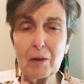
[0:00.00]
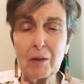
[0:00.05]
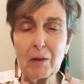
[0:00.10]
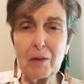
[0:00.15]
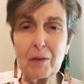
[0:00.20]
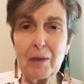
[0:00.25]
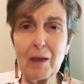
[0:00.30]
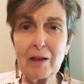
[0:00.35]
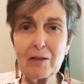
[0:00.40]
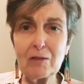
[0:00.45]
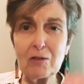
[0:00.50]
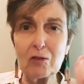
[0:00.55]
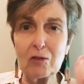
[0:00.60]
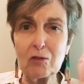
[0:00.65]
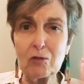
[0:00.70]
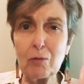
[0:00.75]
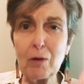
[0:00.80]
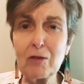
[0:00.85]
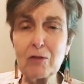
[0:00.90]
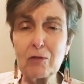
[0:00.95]
that
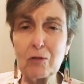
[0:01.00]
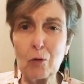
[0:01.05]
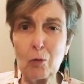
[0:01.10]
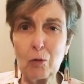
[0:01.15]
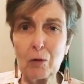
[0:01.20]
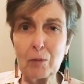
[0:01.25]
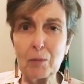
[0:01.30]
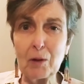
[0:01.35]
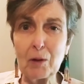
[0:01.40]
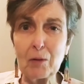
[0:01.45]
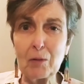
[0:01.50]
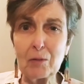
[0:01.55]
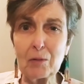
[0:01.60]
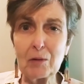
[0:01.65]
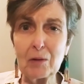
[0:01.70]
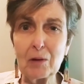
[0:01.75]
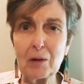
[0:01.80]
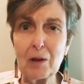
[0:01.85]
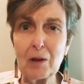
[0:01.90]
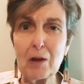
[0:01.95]
stress hormone,
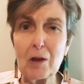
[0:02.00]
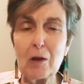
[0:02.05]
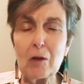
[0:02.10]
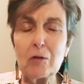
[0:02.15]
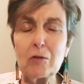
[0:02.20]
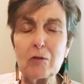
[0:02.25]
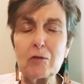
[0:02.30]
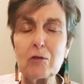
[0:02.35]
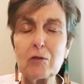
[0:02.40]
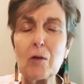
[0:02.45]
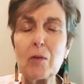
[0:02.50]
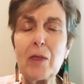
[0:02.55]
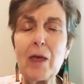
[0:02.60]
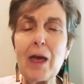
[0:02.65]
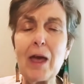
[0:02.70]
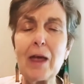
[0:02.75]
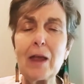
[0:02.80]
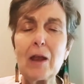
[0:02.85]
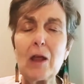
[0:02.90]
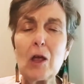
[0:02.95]
so
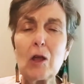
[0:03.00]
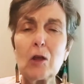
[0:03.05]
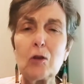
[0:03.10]
that